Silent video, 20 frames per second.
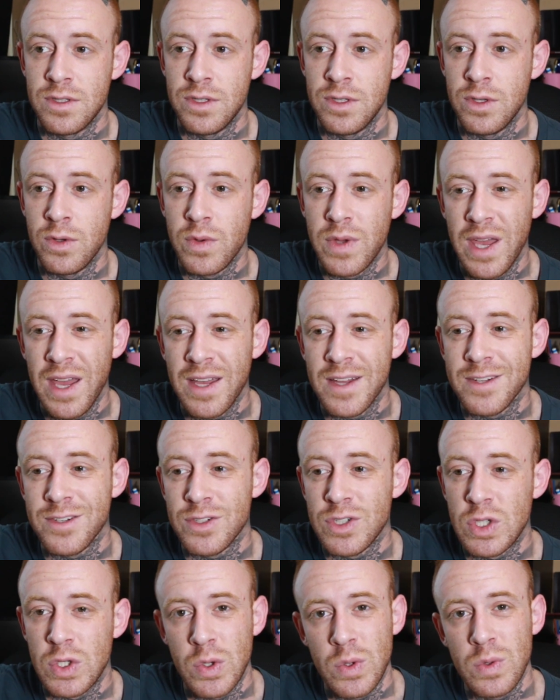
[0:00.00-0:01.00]
you can't
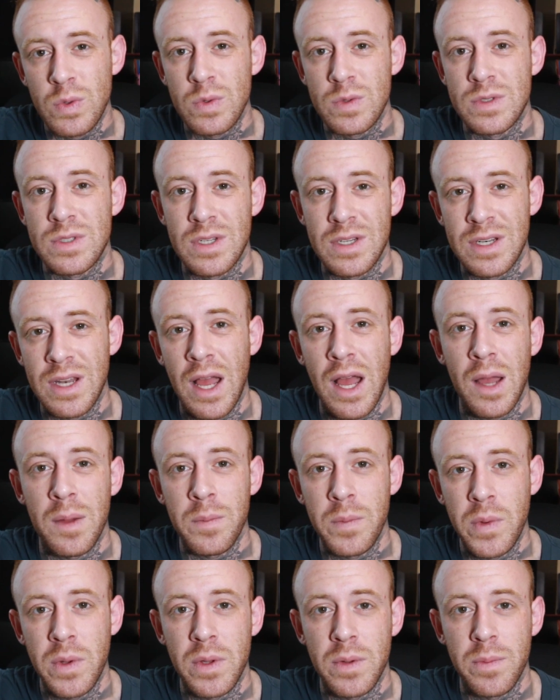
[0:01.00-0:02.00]
choose to
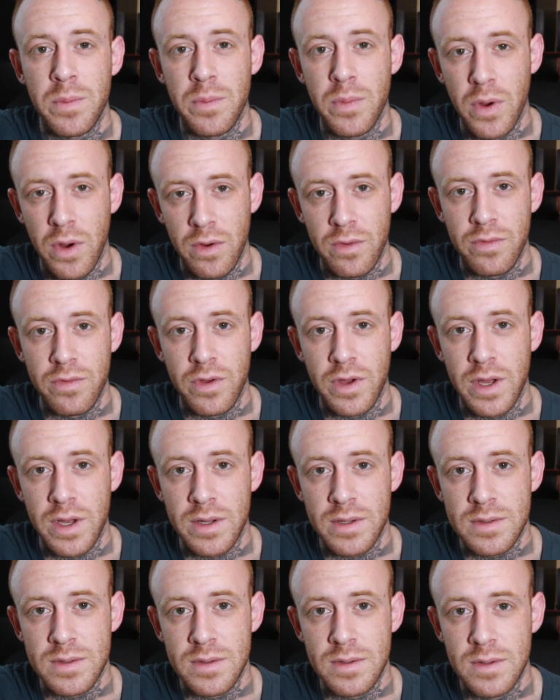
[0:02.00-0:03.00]
not be
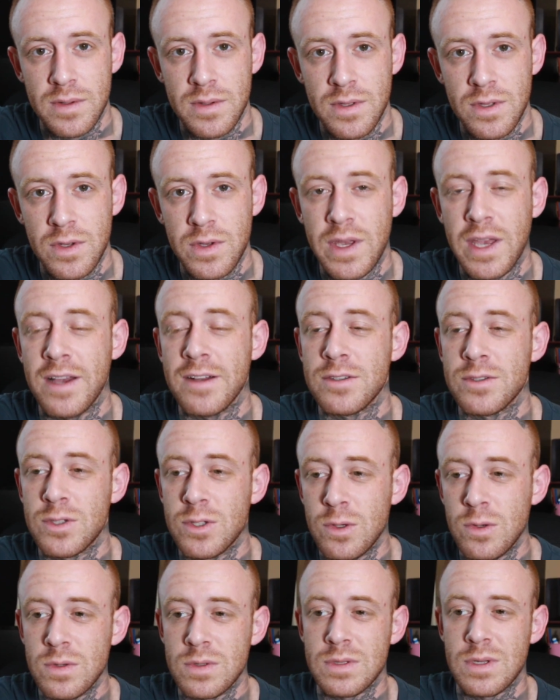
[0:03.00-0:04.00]
perfect. You can't
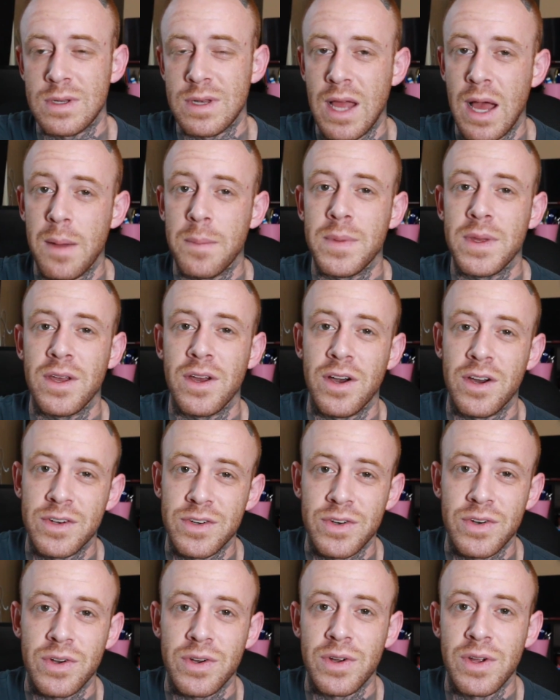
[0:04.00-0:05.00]
choose to not be
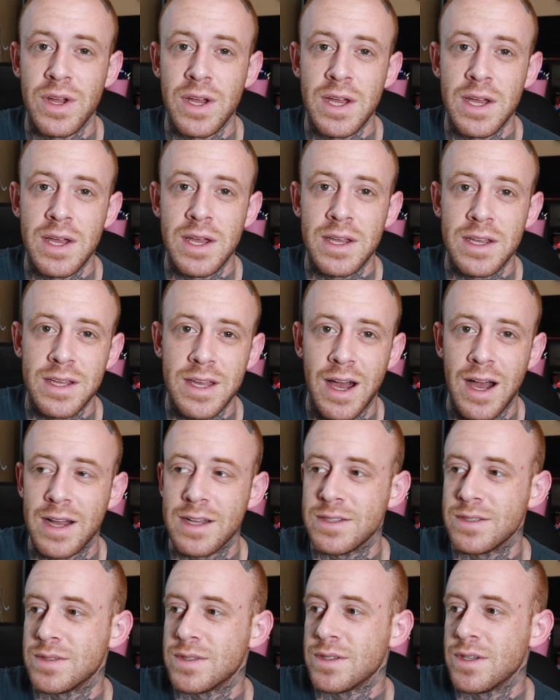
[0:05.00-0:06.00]
under
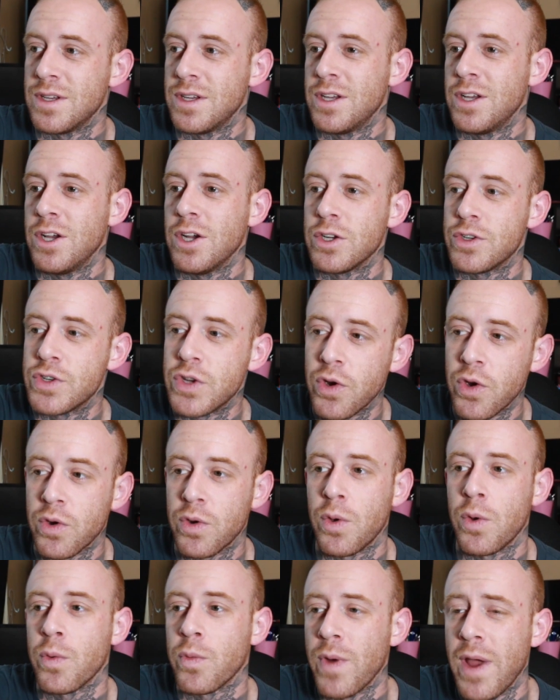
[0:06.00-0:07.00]
God's
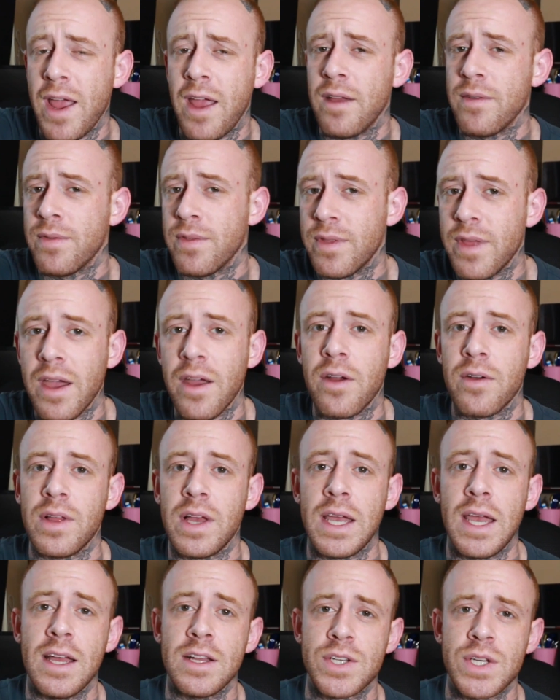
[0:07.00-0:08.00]
eternal reign there.
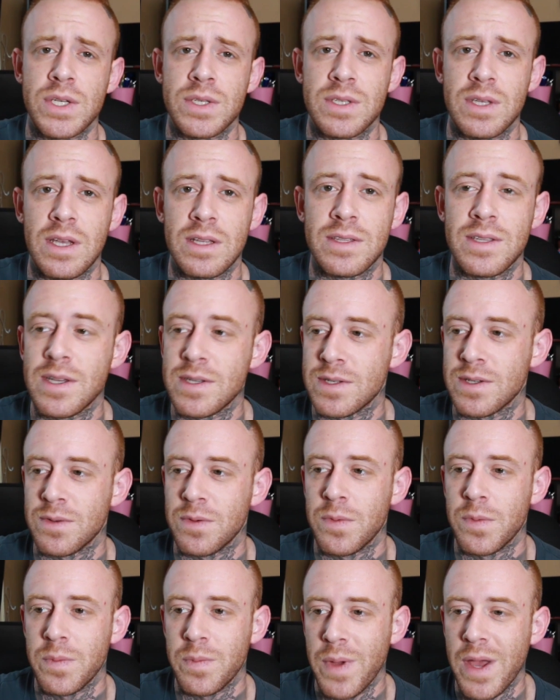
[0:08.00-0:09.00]
Like it
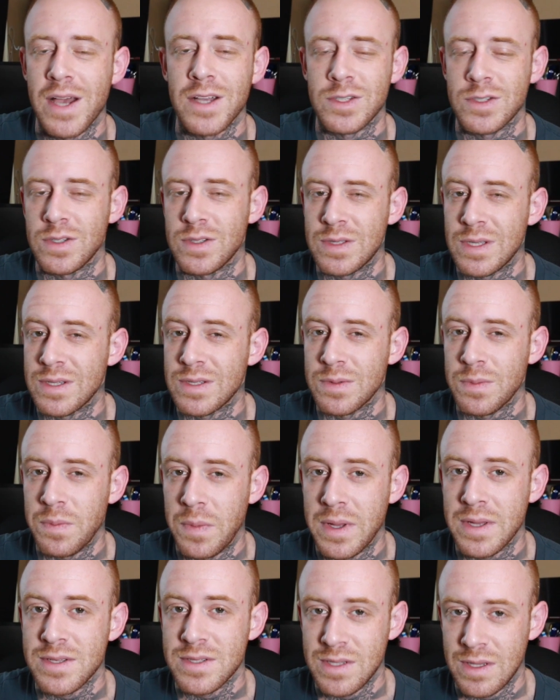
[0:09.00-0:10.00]
doesn't mesh. It doesn't
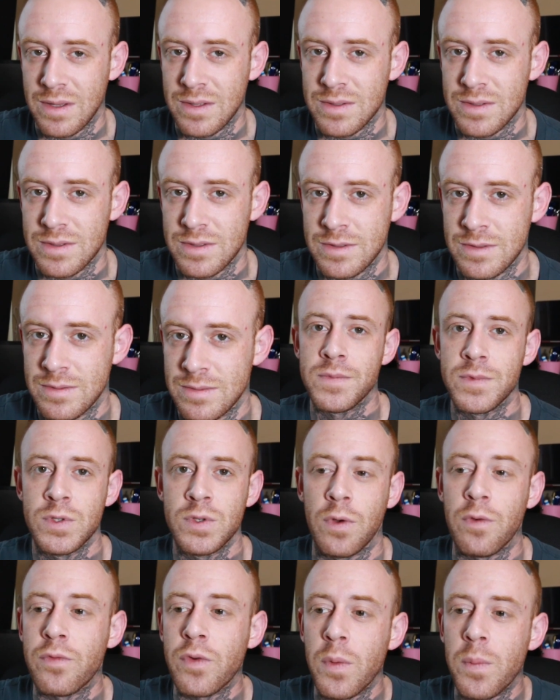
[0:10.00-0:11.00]
make sense.
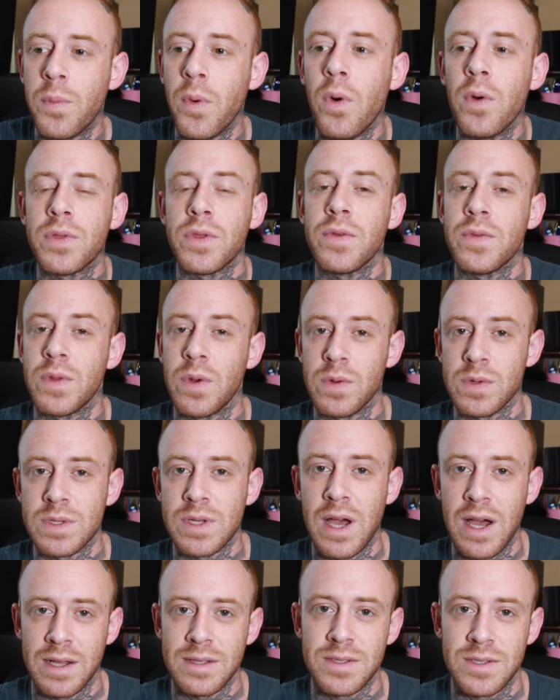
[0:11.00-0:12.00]
So for both of those
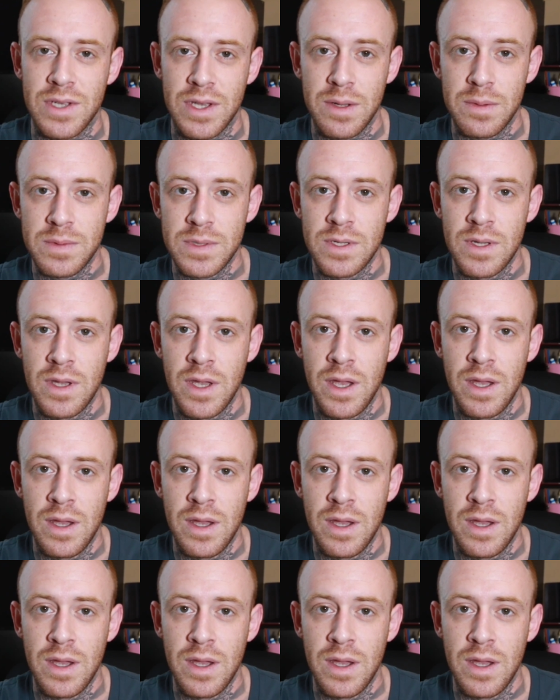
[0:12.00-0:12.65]
concepts,